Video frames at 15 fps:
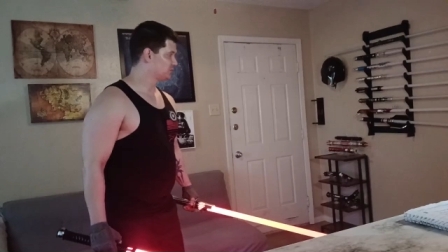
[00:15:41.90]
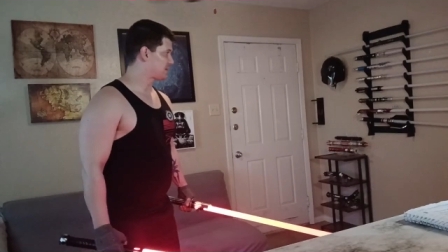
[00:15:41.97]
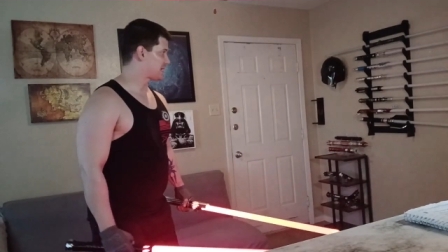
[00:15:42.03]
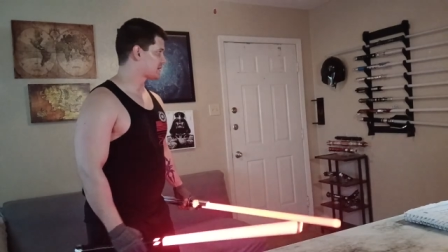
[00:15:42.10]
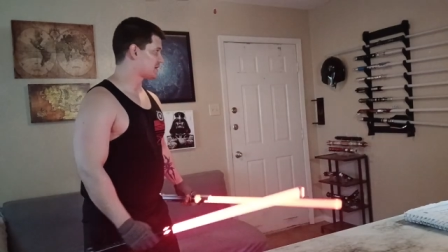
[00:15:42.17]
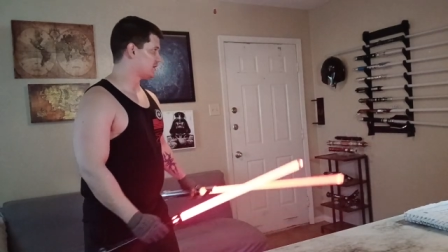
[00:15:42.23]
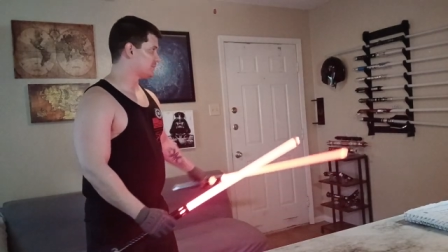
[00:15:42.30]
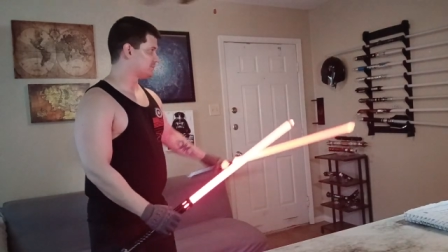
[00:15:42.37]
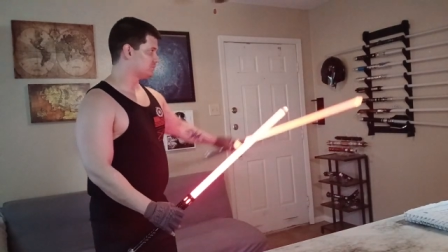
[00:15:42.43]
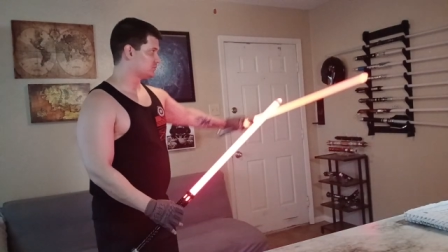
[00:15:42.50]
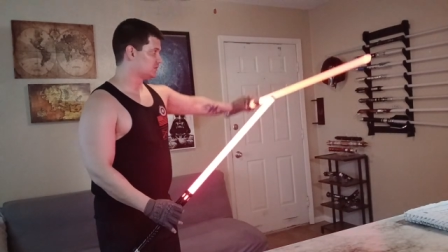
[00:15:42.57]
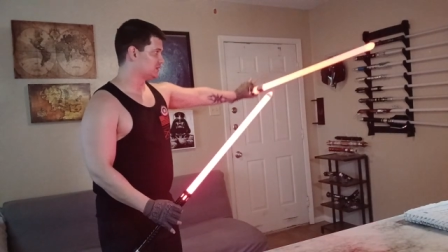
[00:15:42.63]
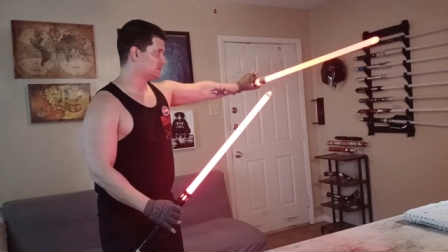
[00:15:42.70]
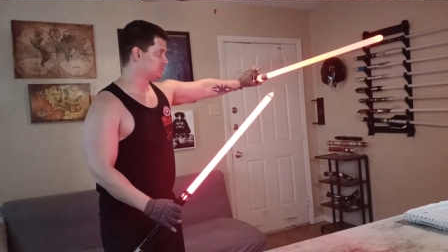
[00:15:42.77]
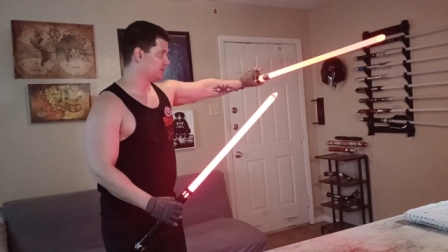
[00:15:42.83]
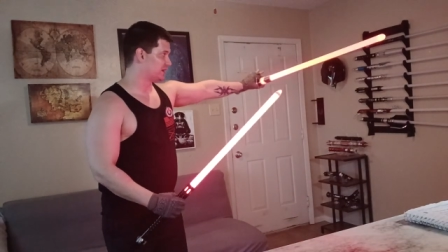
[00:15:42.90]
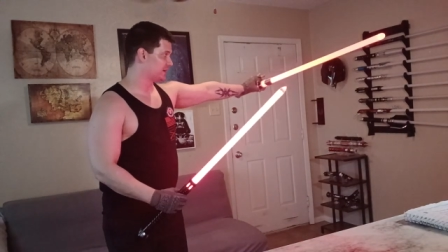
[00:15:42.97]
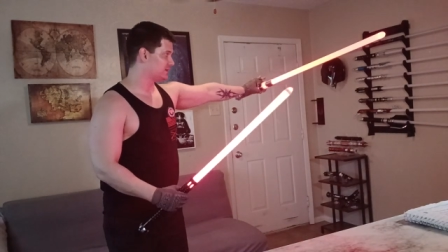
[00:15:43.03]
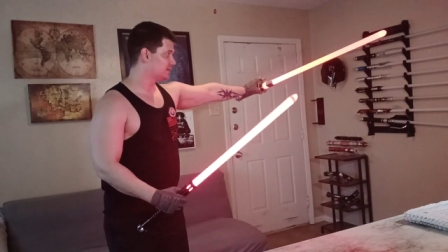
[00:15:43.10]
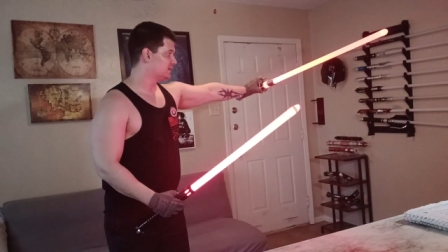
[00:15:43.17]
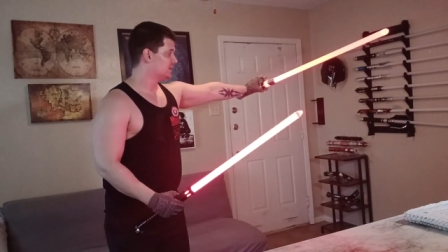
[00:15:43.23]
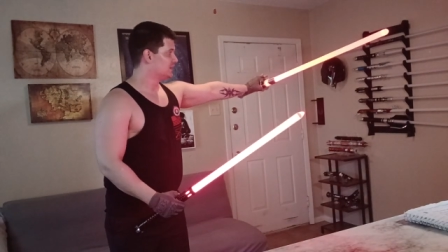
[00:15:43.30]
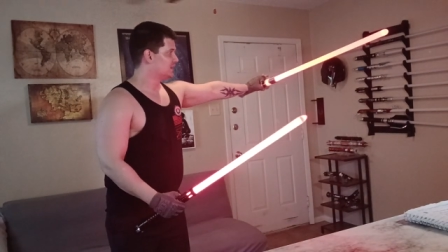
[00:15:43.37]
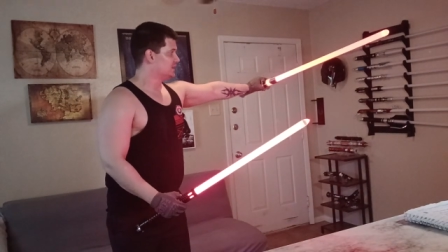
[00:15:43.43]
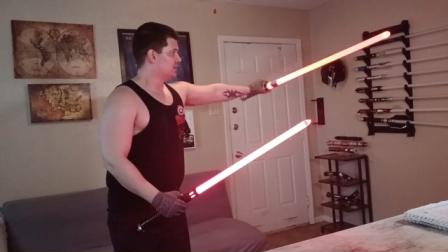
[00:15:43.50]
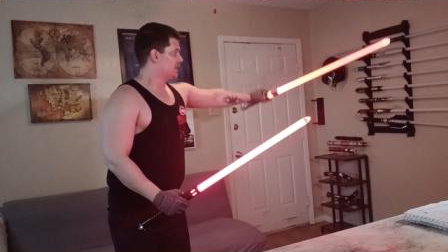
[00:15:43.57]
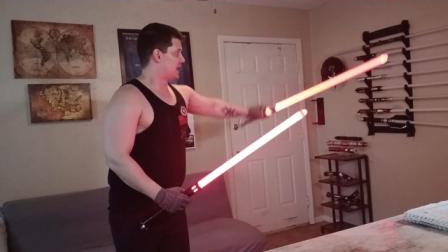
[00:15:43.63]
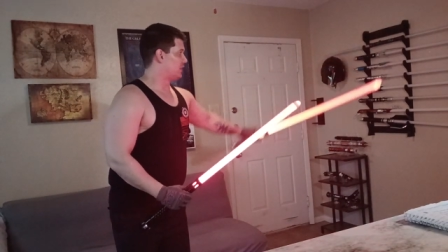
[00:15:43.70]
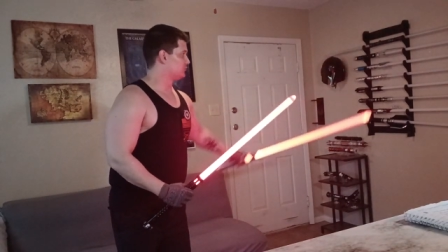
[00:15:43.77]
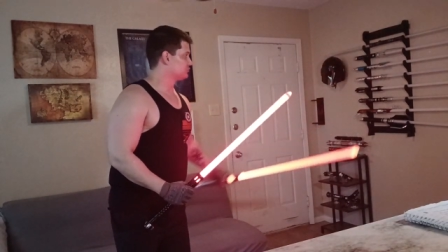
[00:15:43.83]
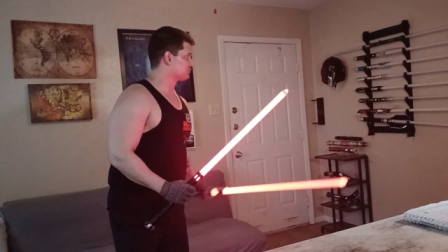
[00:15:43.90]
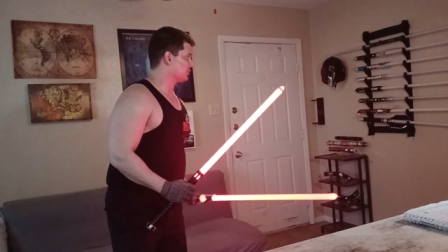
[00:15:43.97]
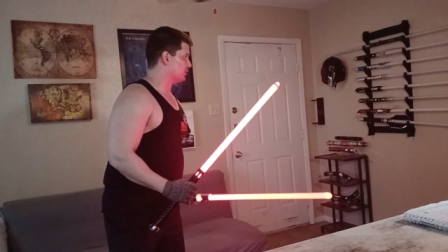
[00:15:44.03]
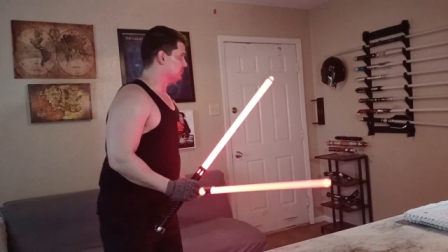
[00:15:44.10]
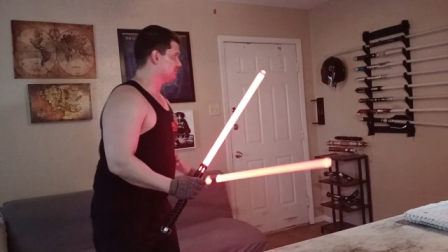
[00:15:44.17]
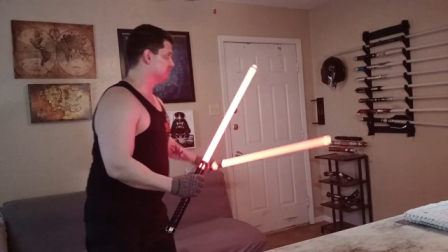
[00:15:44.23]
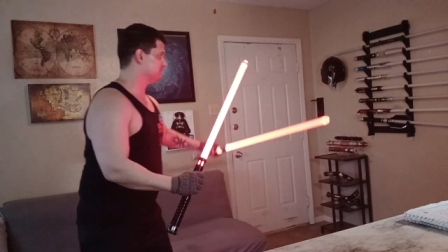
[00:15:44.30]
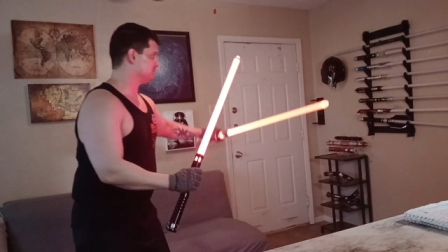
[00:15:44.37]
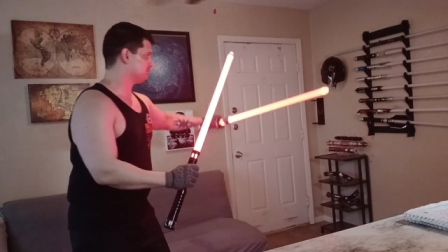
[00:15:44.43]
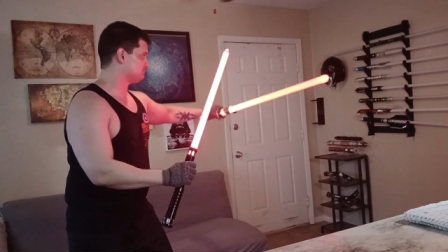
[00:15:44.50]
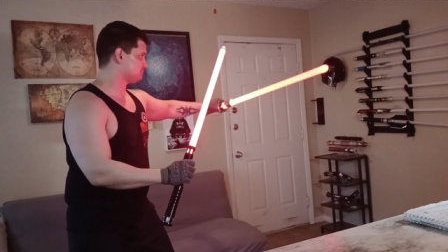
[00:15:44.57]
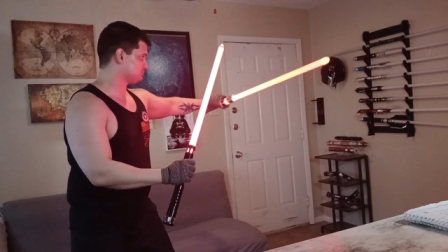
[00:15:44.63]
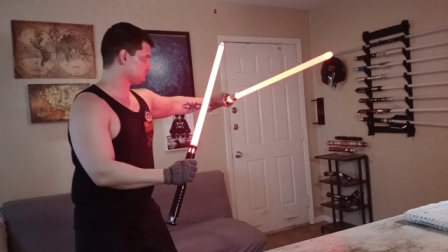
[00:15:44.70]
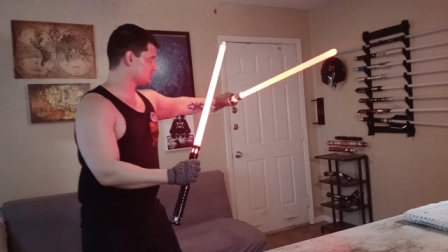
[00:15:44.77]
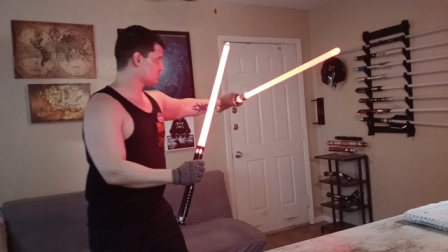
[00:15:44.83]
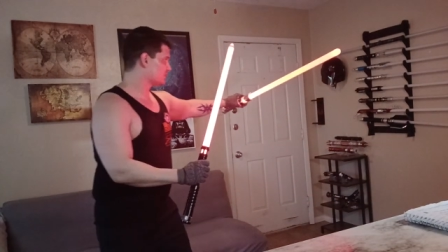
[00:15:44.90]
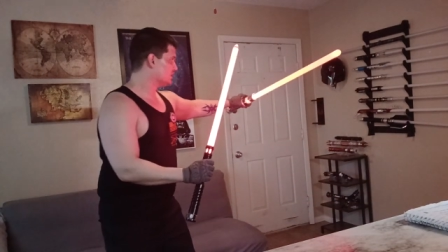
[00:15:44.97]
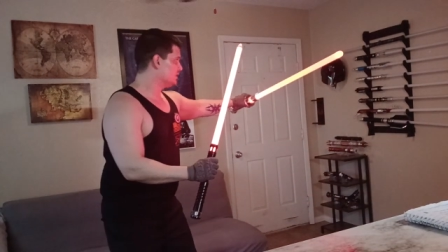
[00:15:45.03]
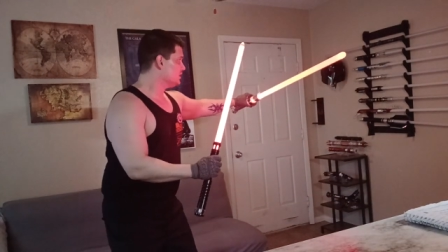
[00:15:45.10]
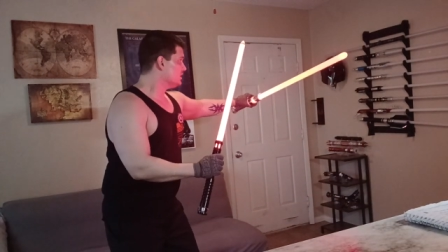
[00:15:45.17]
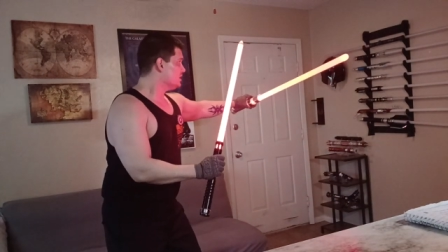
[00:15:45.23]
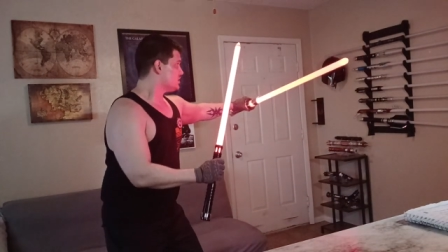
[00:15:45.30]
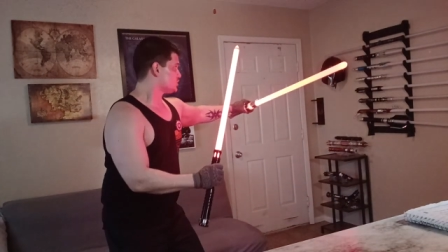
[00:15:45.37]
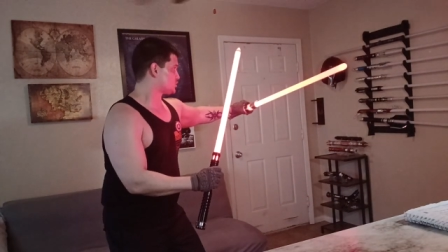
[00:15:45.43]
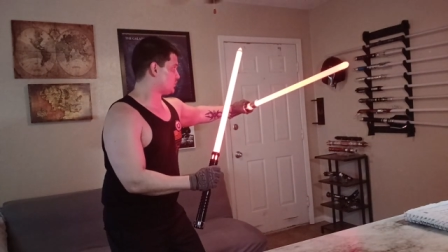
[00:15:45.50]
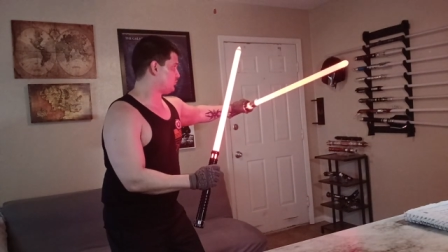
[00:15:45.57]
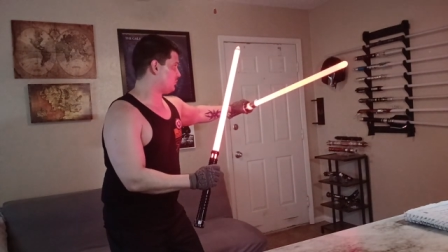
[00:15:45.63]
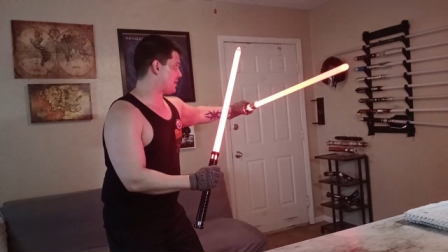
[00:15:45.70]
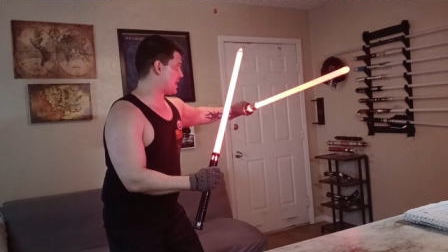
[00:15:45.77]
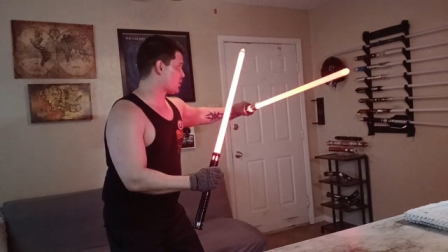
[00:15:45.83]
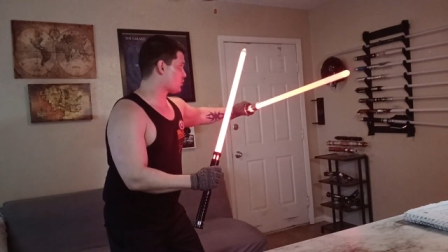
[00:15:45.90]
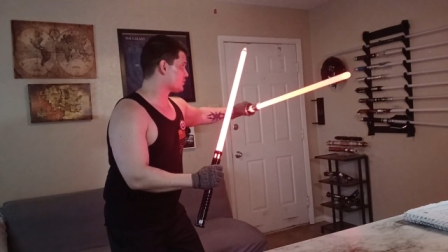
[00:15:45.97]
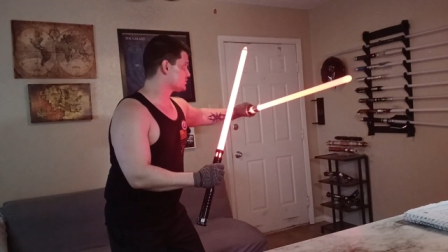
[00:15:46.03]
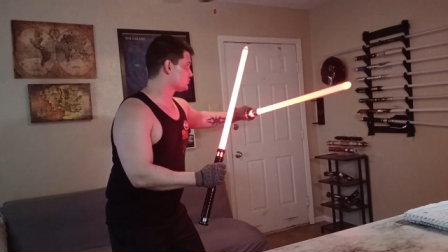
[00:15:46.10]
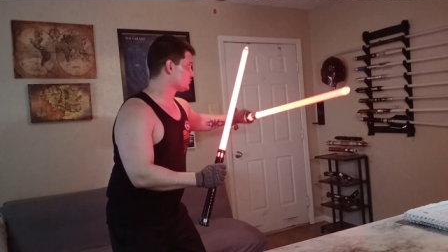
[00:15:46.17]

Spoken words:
back up. Lead blade out in front. Shuffle backwards